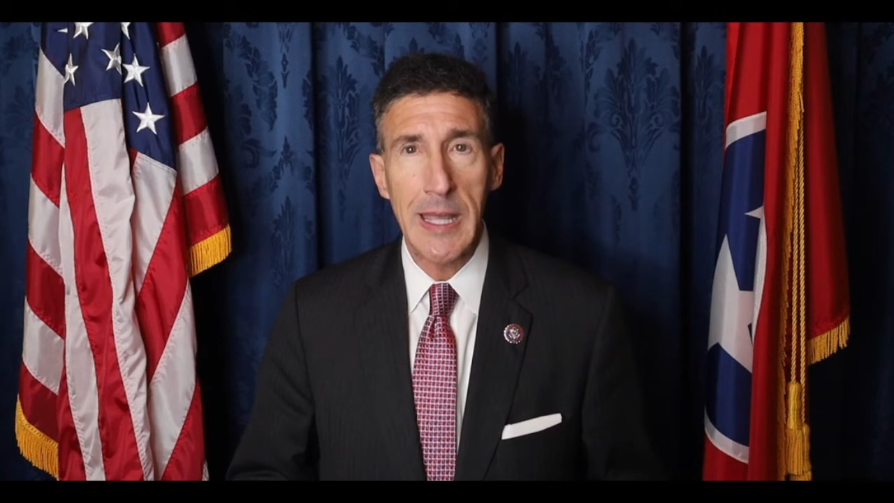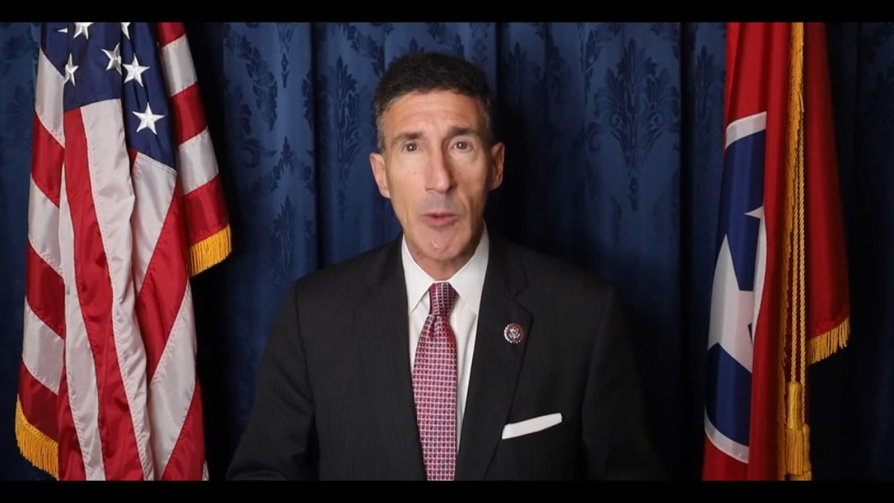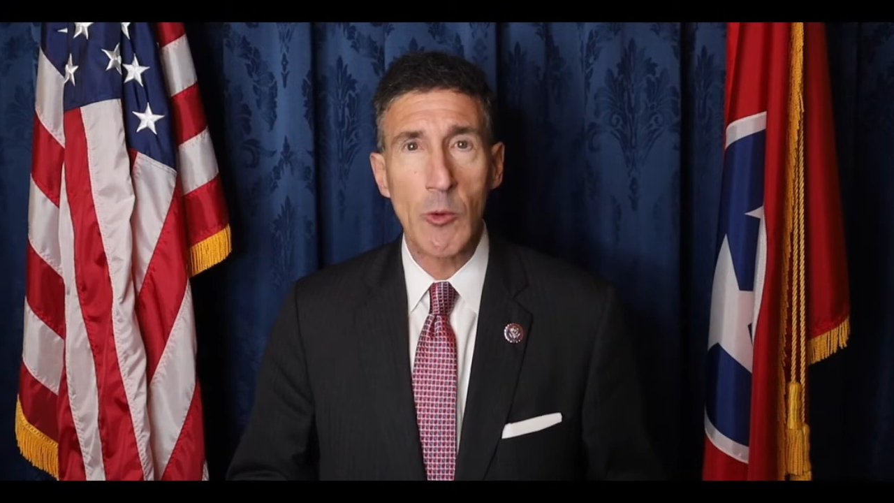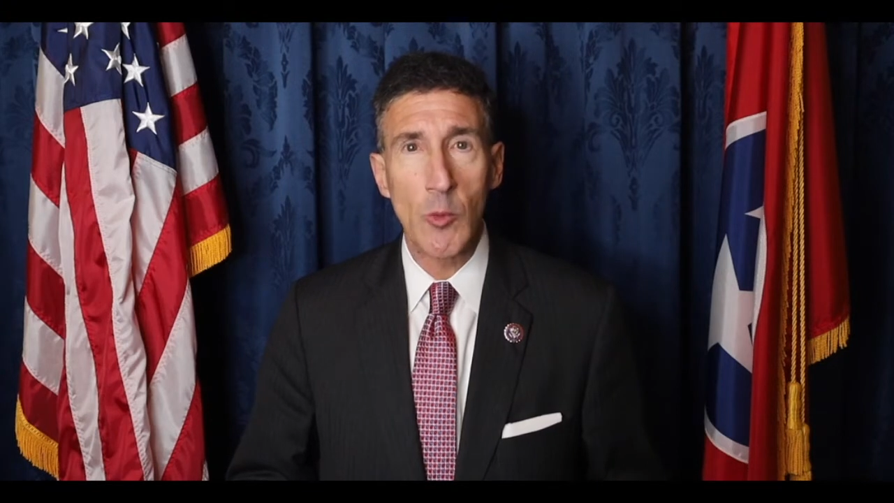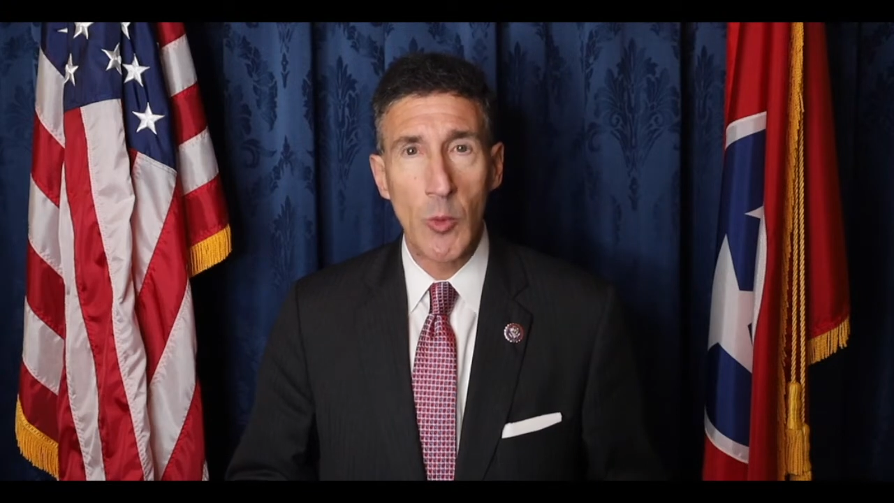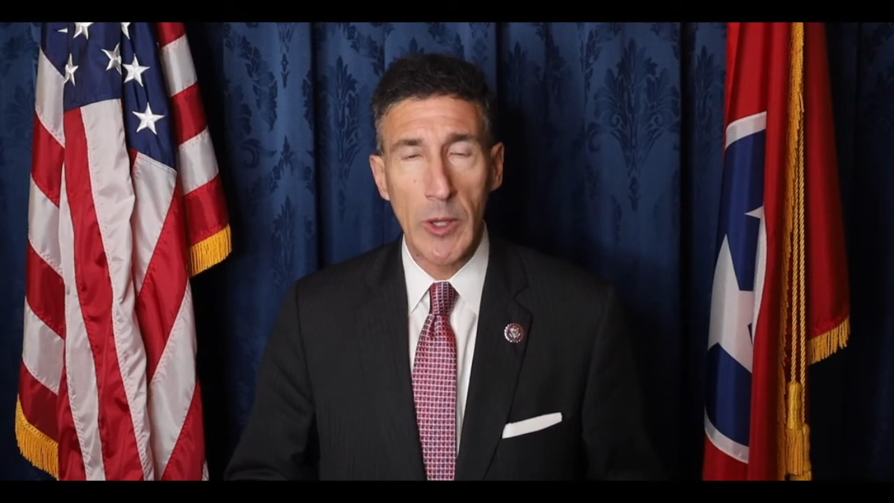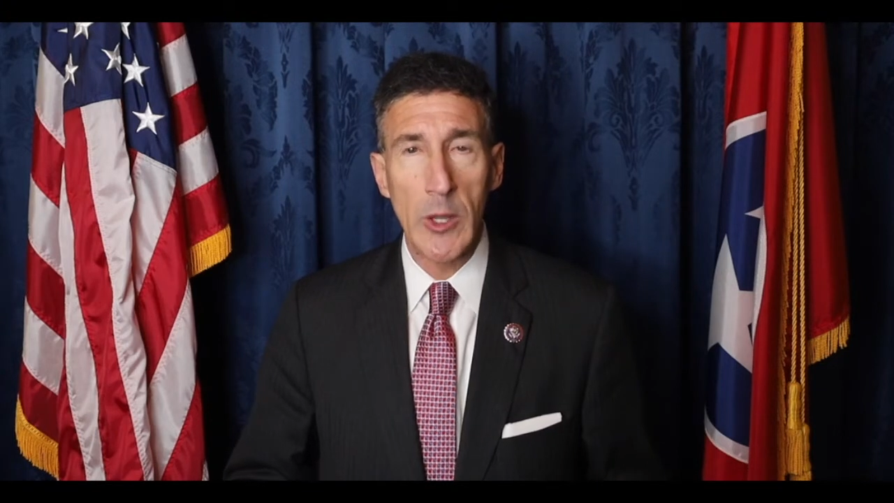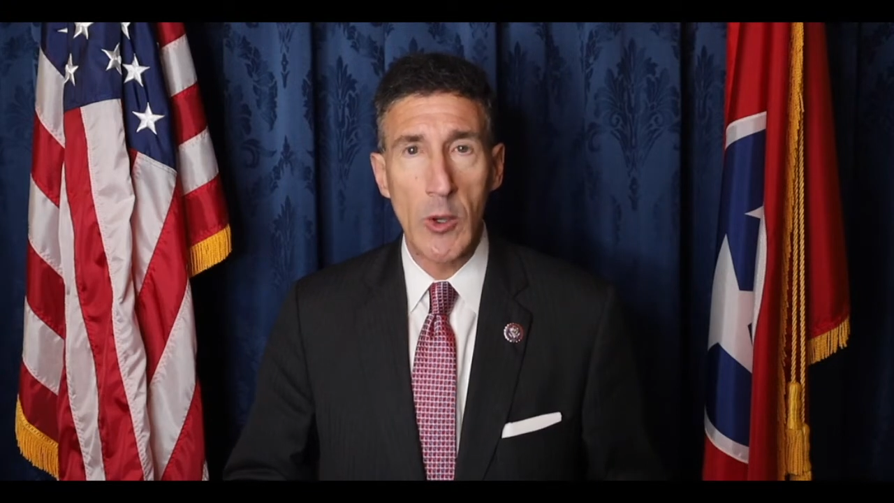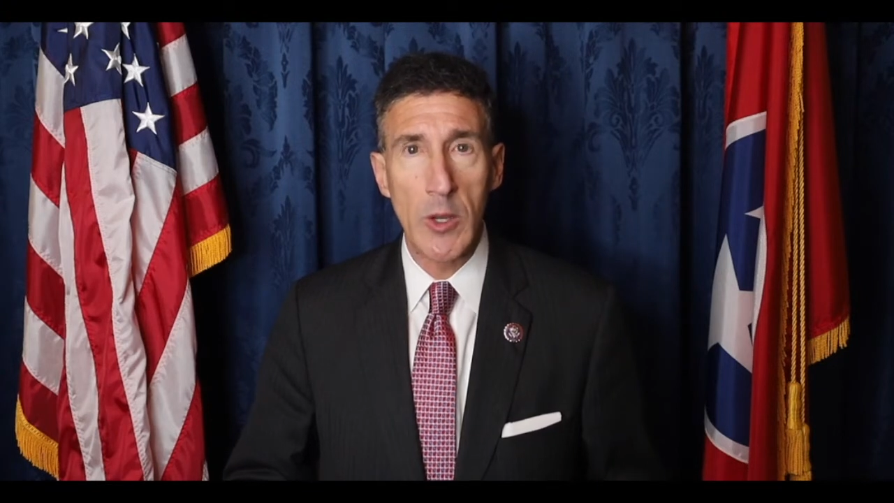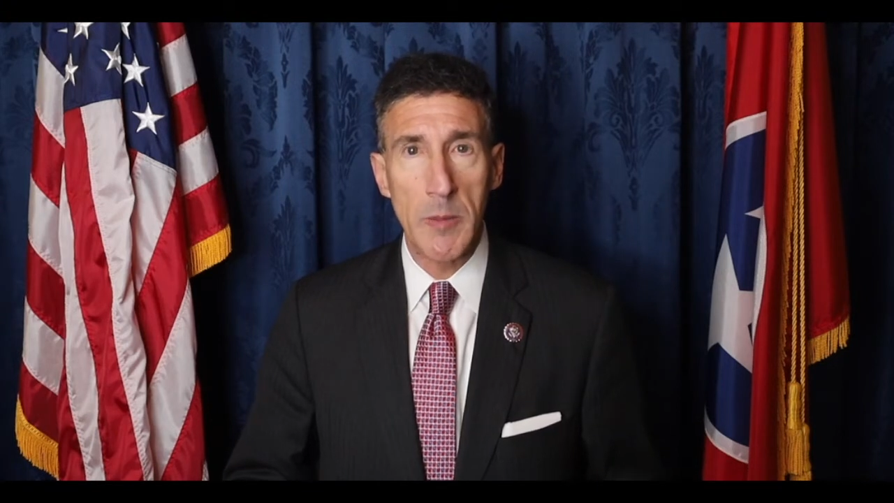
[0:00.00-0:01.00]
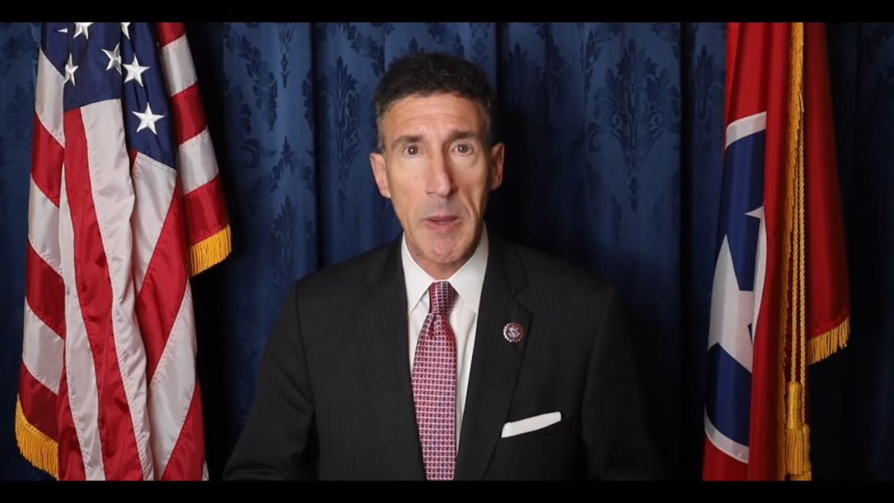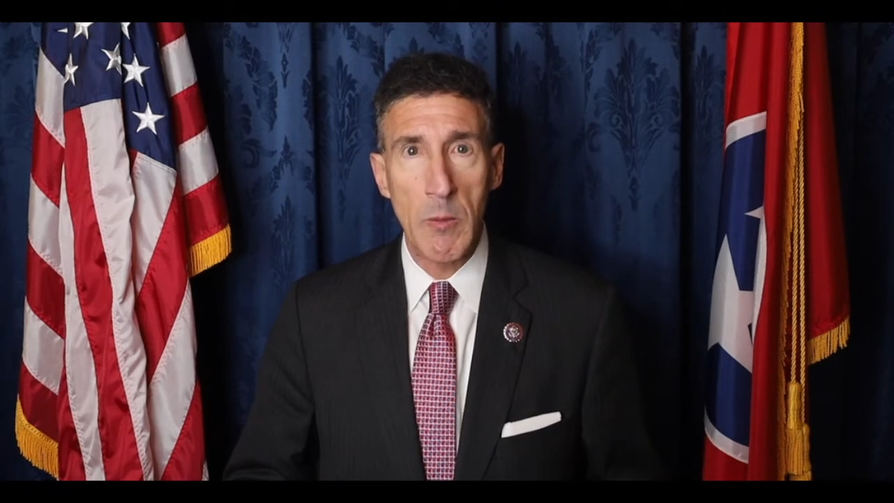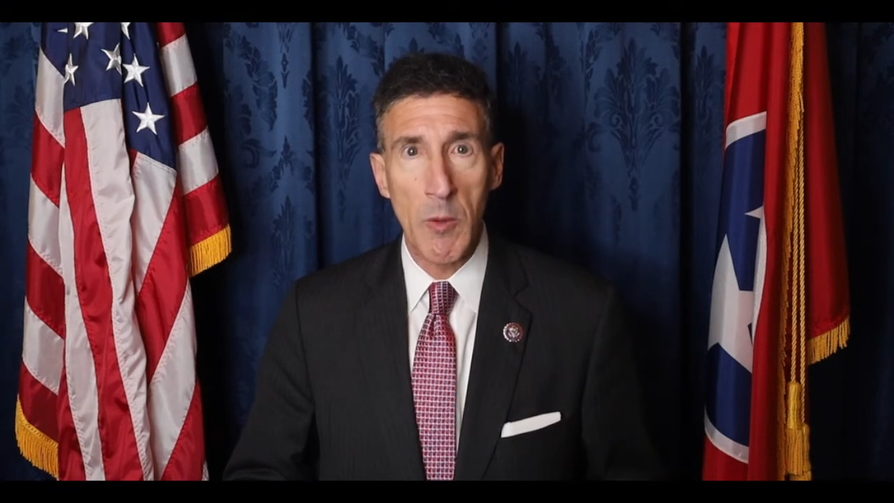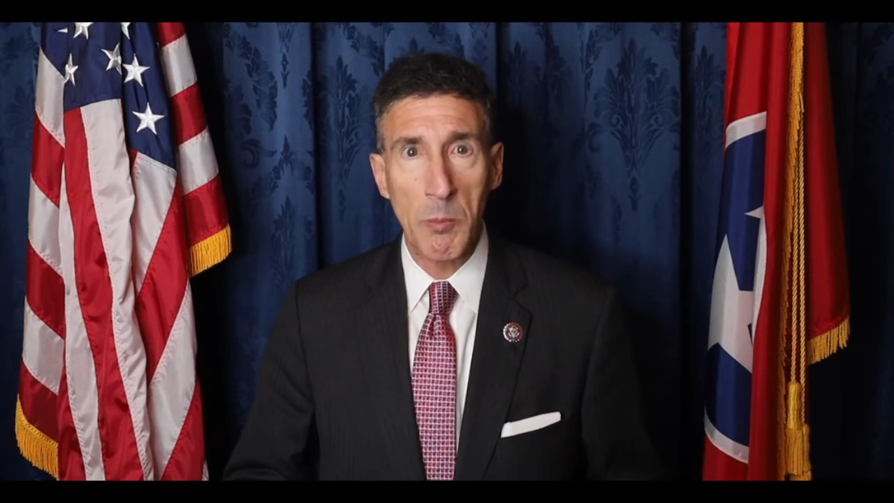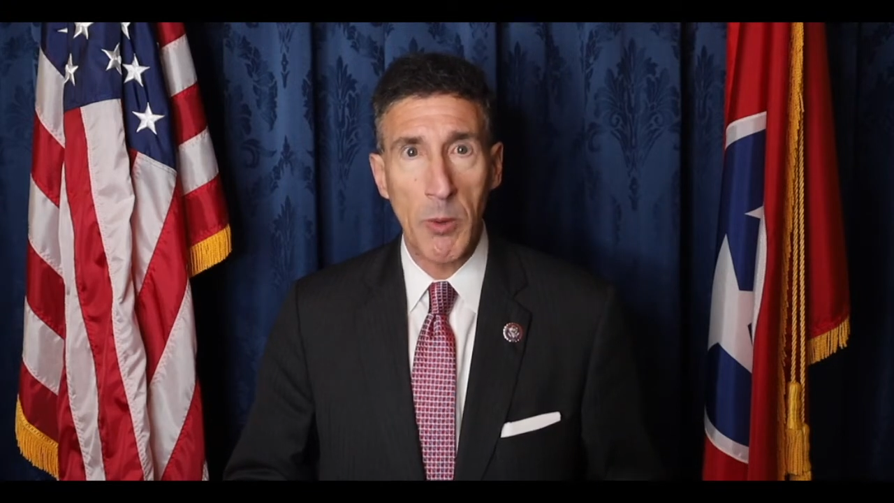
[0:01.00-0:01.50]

It was really good to be with